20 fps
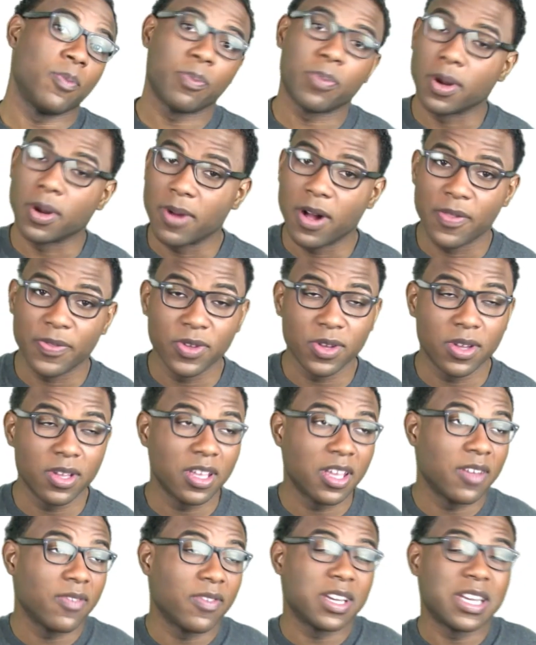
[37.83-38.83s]
Per month, you
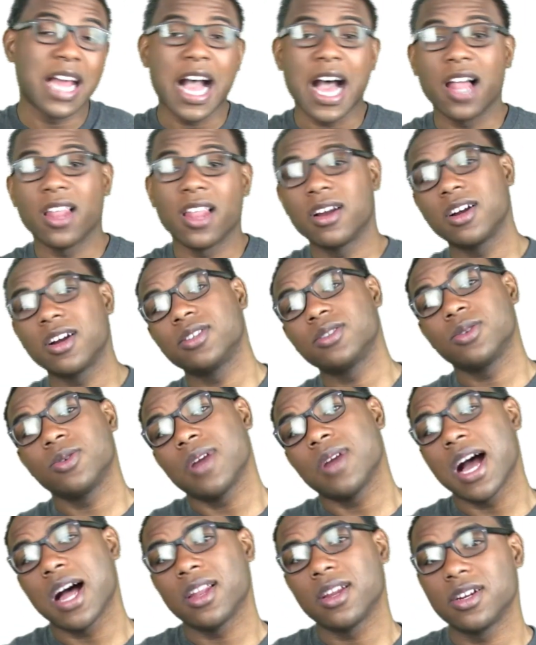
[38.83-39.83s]
can give a dollar,
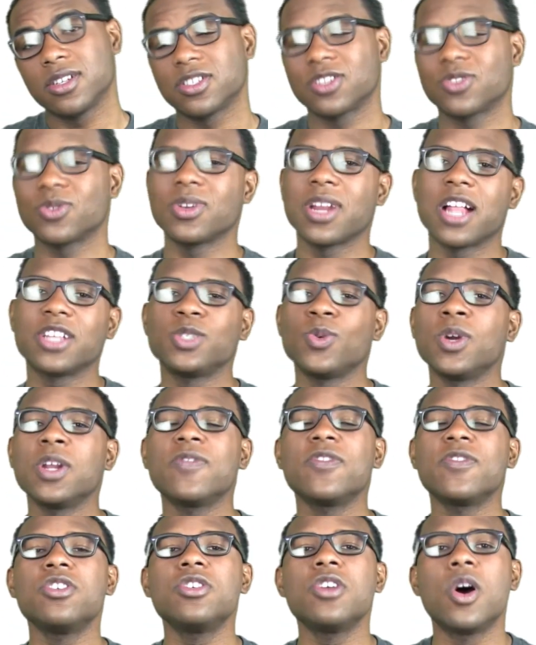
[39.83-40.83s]
two dollars, three dollars. You won't
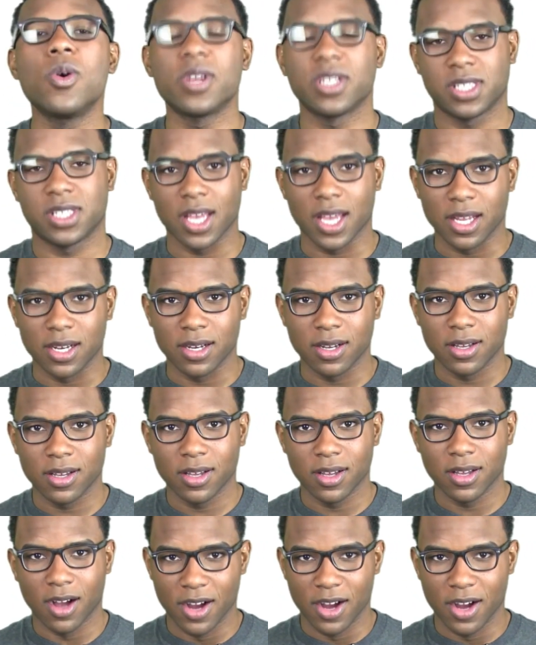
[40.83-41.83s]
even notice it
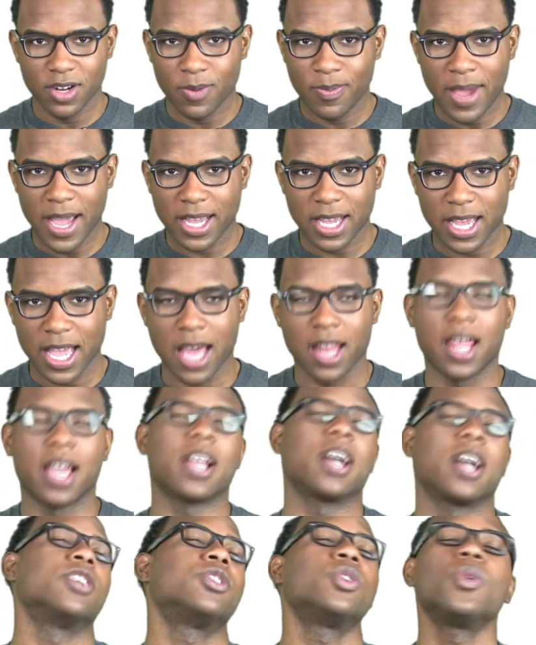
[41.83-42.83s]
on your bank account,
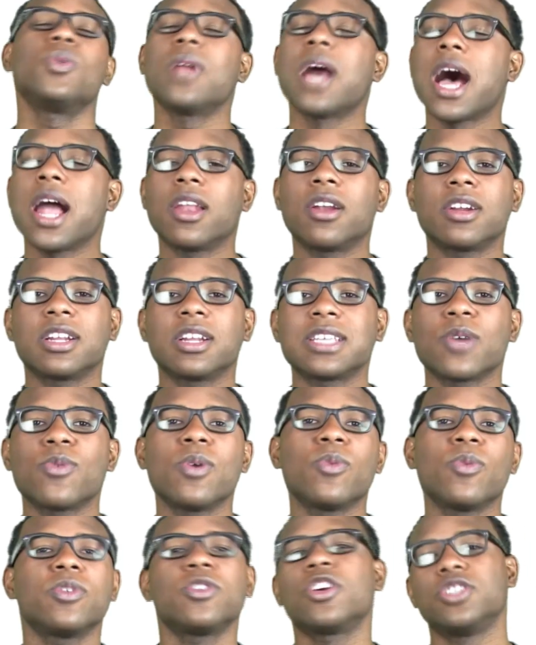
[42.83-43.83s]
like a $2, it's like
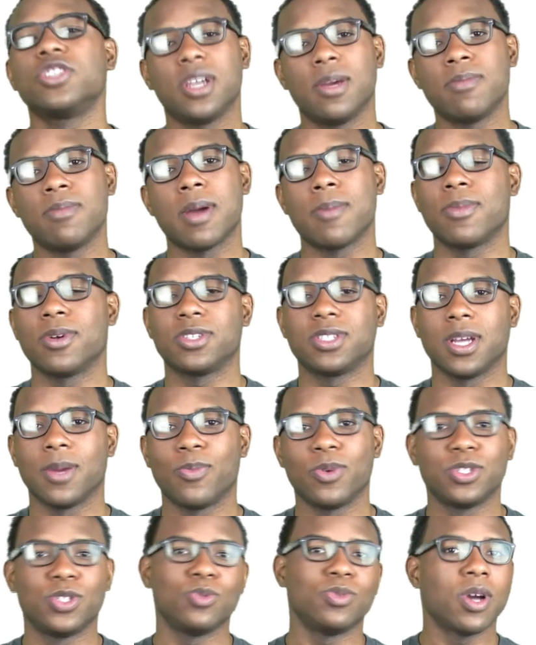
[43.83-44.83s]
what your gym
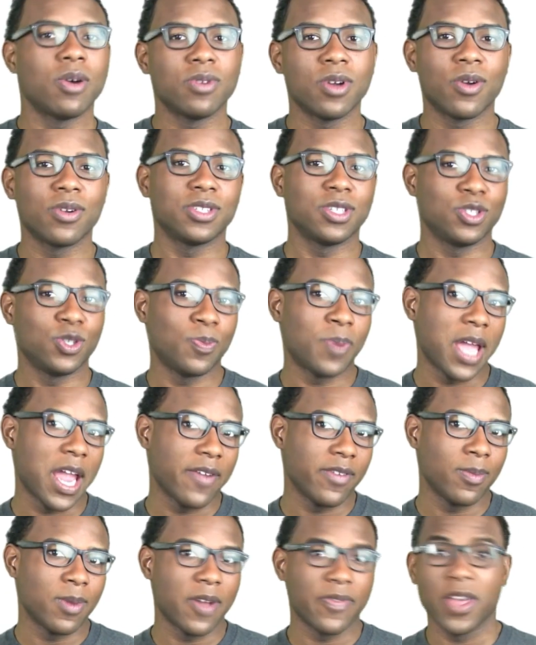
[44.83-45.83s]
membership, which you don't notice that you pay
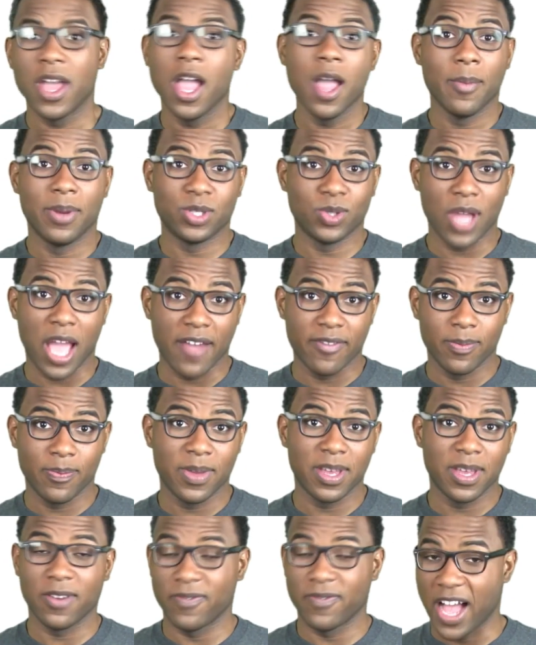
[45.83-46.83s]
every month, but you haven't
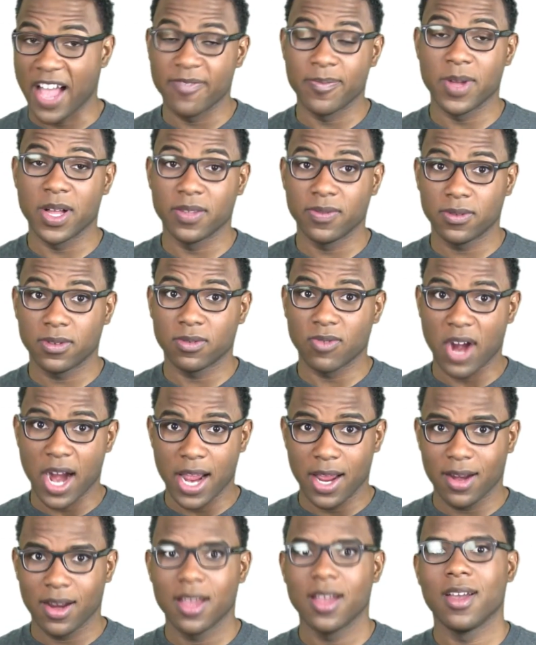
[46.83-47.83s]
been in five months,
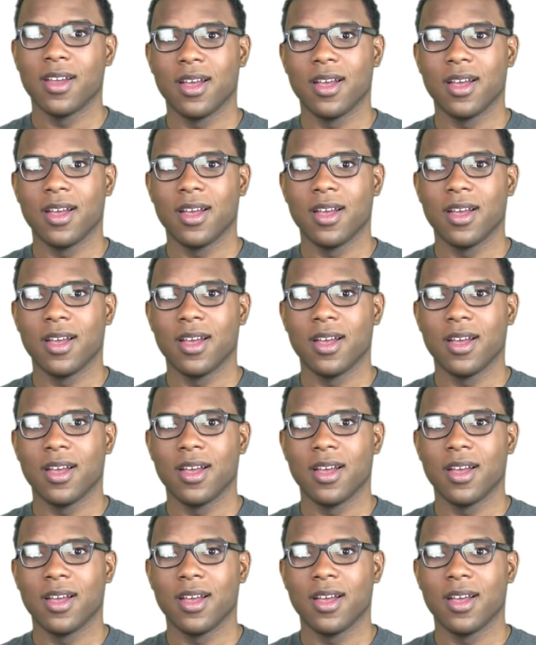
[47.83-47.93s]
right?